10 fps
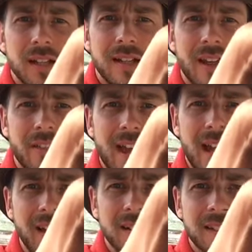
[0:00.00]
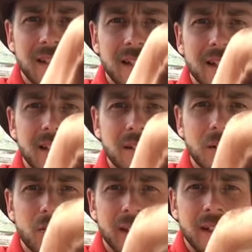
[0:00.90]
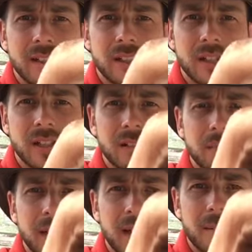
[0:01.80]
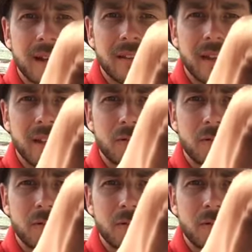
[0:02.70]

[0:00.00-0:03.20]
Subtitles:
Now that little green bit coming out there, the